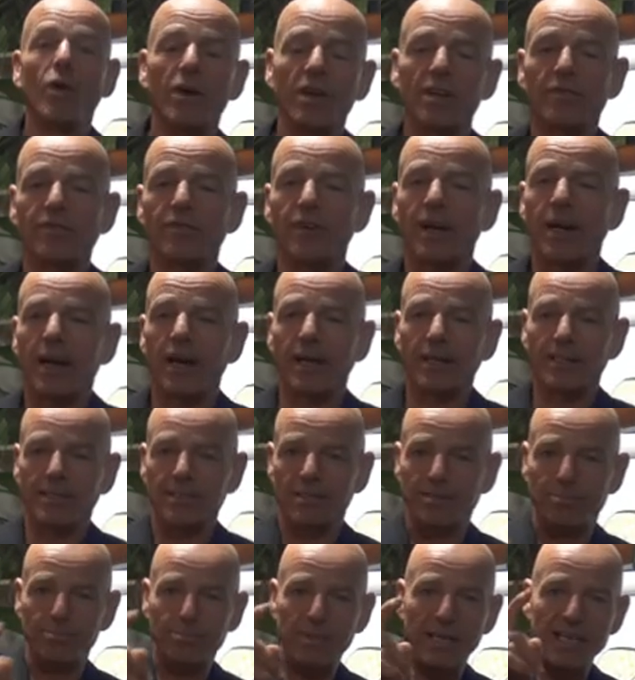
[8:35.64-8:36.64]
water
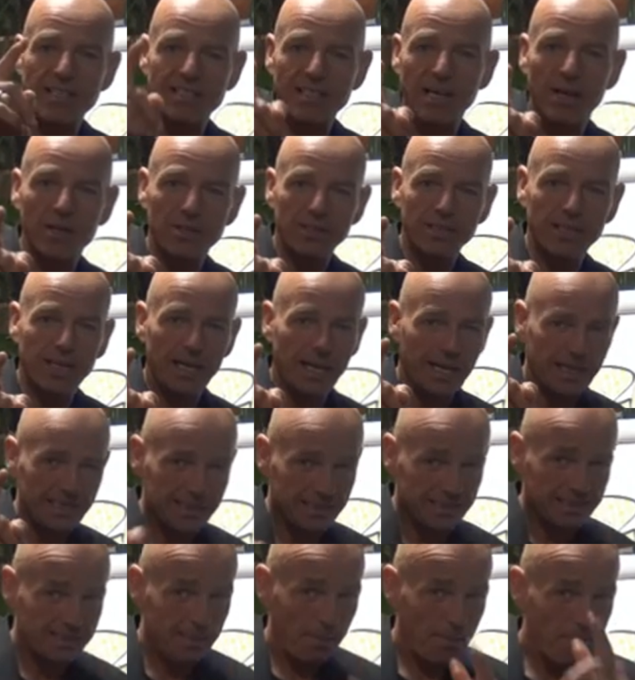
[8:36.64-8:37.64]
fast. Peace out,
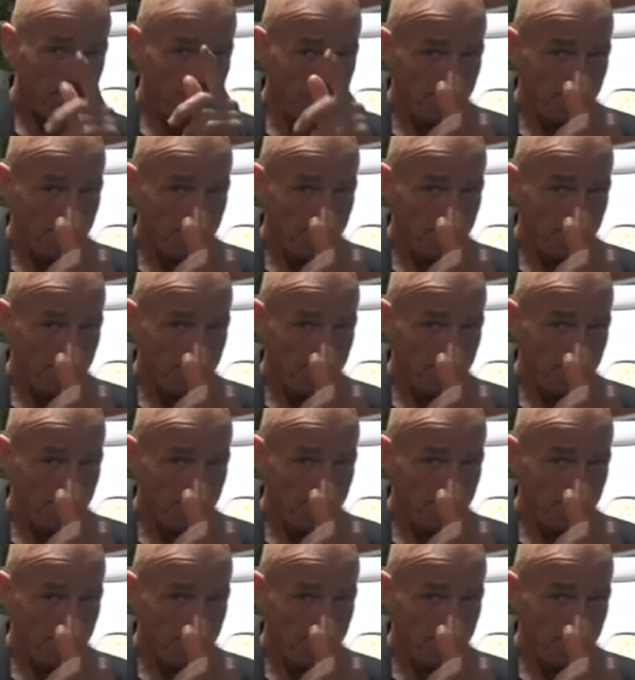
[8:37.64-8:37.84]
guys.